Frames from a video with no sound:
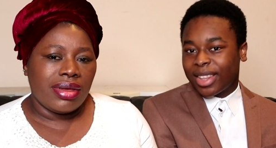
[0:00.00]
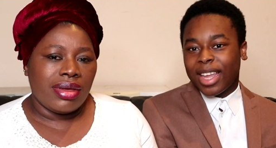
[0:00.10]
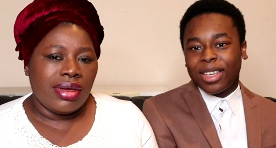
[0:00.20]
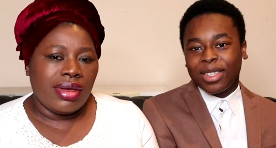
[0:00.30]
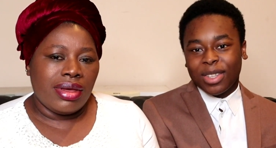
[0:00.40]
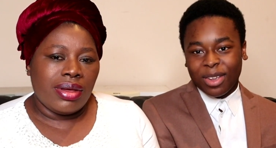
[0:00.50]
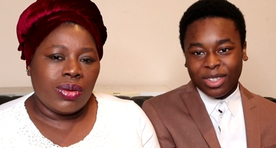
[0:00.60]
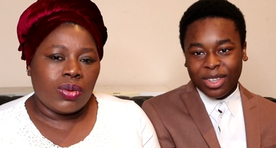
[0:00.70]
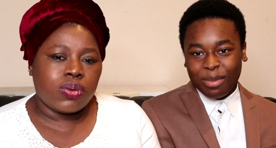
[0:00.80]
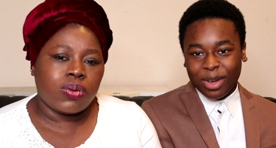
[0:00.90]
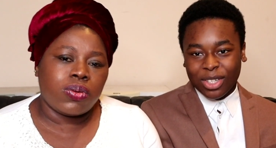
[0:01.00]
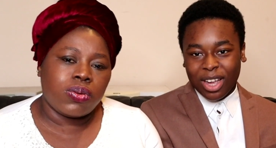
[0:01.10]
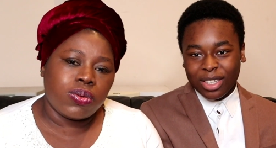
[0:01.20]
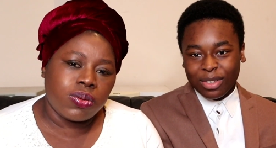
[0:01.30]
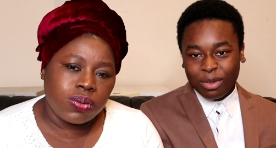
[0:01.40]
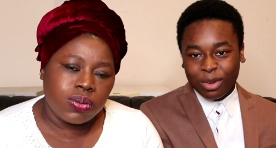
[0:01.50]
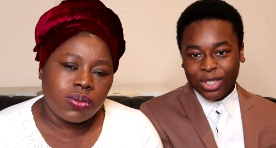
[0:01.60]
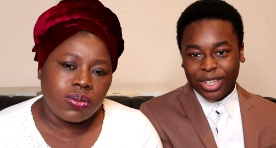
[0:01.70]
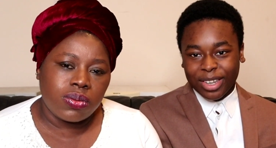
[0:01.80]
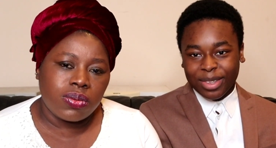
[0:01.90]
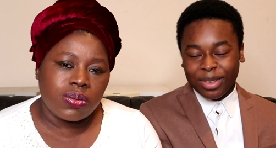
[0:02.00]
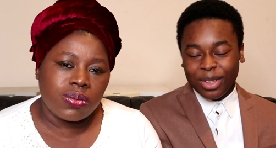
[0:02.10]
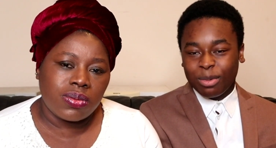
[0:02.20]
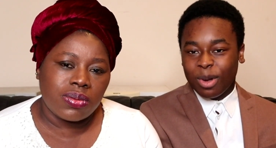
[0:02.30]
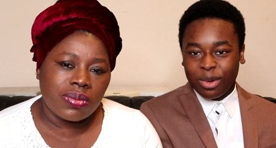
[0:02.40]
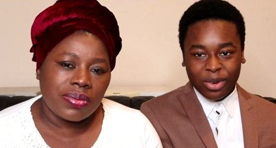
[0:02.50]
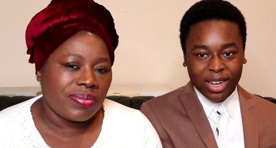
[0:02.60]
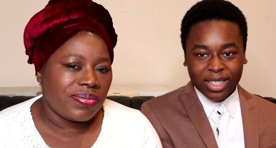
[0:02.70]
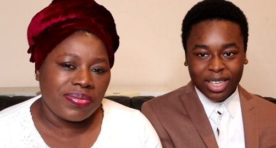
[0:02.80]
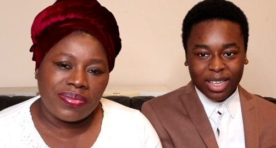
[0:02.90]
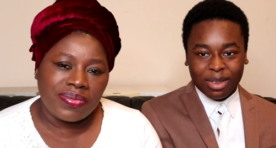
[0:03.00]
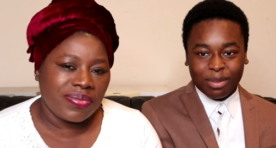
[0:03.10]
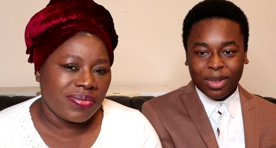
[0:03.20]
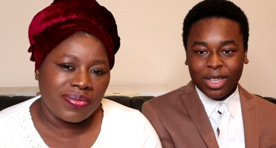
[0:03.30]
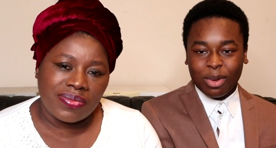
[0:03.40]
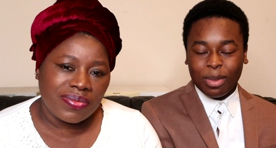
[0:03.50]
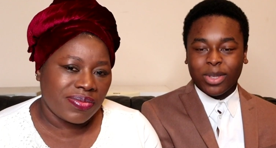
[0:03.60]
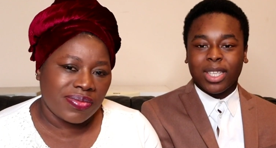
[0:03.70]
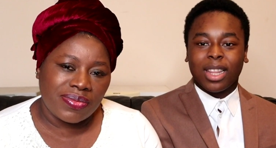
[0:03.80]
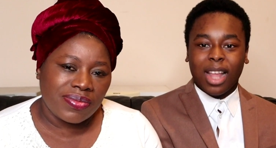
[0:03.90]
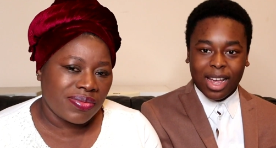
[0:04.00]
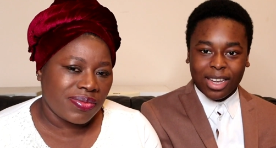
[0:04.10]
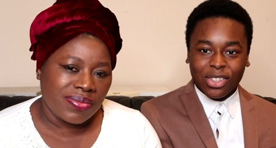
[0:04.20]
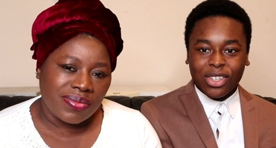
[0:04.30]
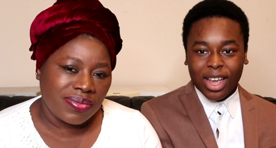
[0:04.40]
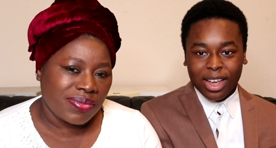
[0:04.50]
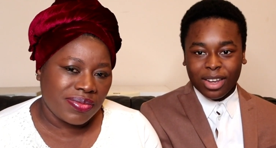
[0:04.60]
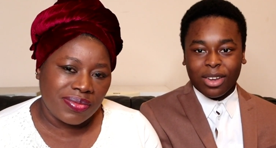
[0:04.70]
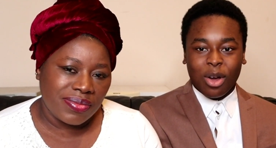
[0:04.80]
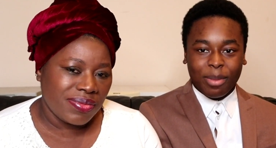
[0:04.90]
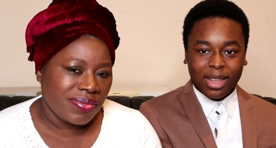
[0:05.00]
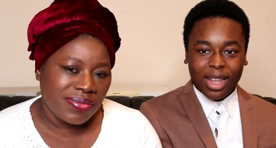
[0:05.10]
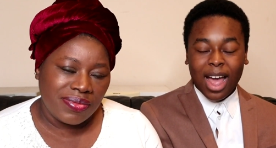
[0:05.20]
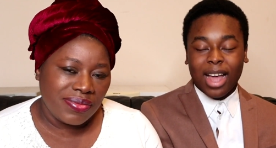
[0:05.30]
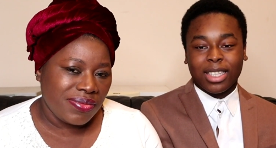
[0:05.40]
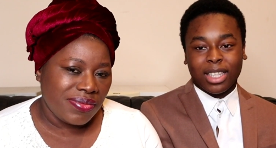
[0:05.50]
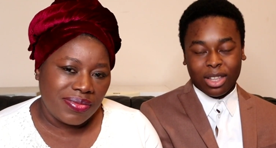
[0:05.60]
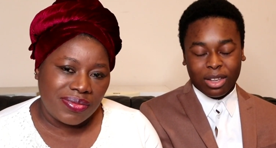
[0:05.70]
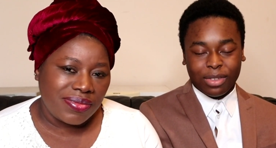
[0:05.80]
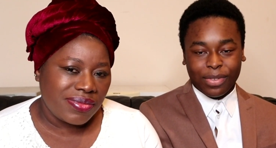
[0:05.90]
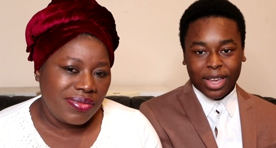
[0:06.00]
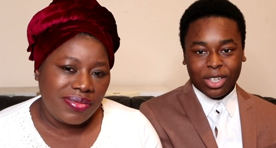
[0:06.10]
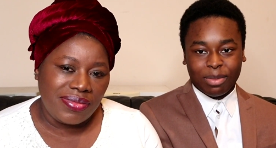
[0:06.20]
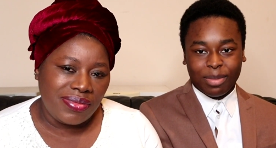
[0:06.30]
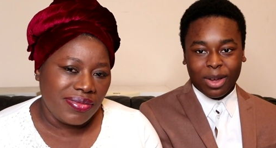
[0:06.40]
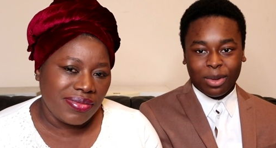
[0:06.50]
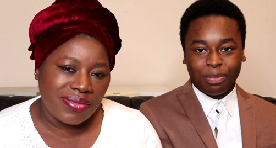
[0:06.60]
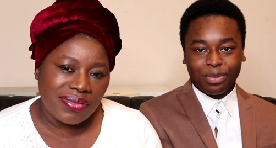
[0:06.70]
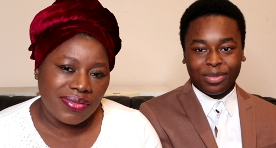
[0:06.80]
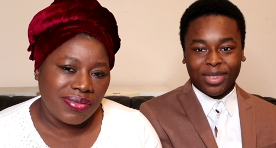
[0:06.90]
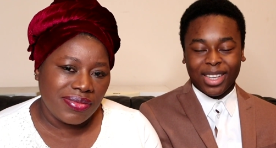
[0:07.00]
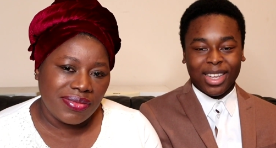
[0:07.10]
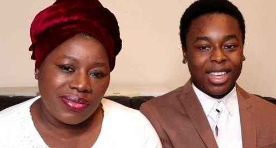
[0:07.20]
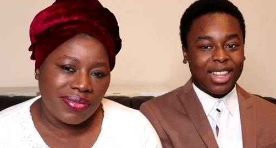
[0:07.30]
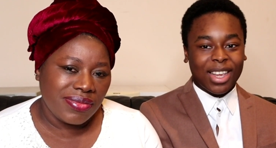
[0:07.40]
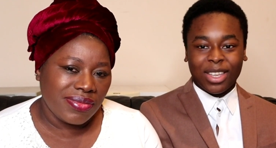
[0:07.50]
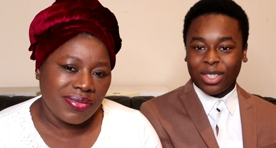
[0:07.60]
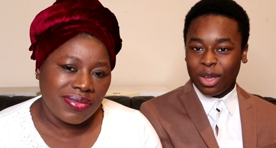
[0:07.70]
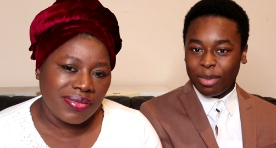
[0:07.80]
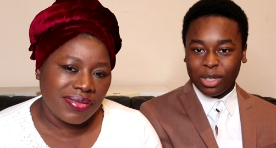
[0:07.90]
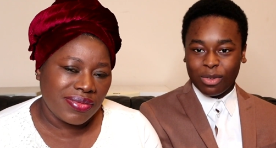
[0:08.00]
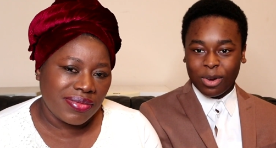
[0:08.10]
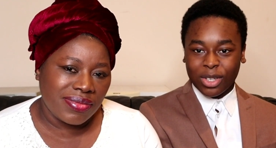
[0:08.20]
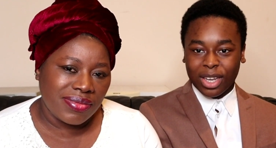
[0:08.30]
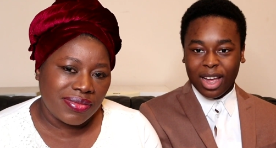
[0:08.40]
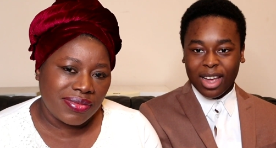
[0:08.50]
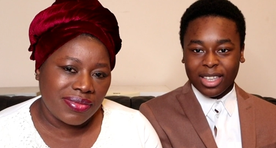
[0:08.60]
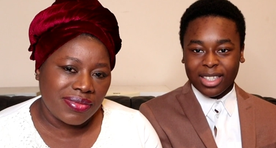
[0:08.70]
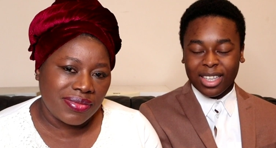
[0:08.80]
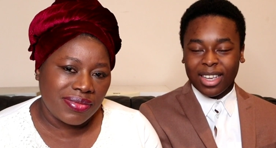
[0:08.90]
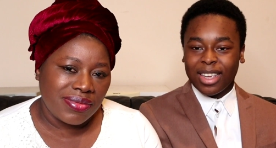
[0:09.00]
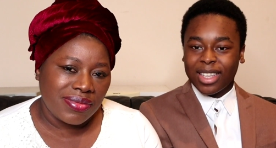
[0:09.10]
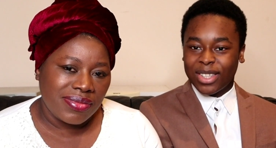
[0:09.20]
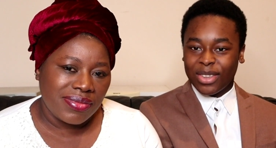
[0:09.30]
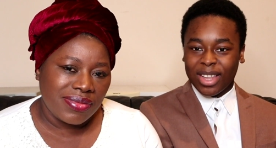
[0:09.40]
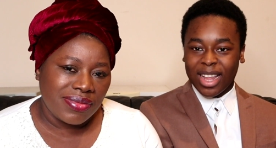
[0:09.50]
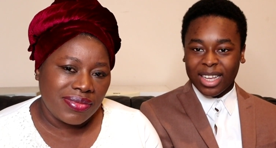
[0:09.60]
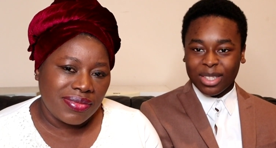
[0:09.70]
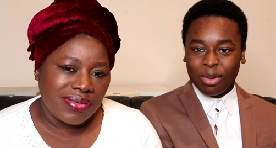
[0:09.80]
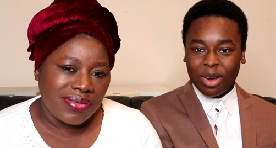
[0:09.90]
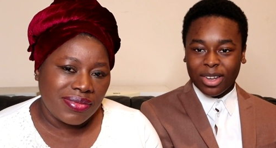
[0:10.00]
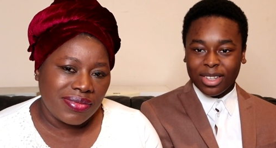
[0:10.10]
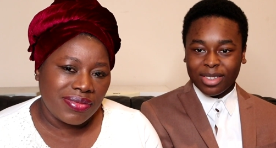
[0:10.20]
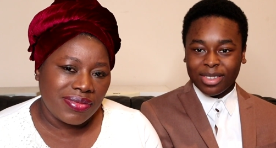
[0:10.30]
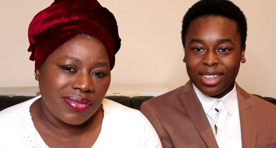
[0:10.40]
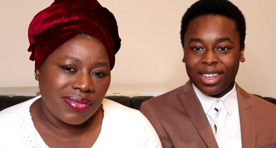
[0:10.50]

Speaker 1: Thank you so, so much, guys, for watching. You won't regret it. Please remember to like, share, comment, and hit the notification bell. Thank you so much for watching, guys. See you in the next one.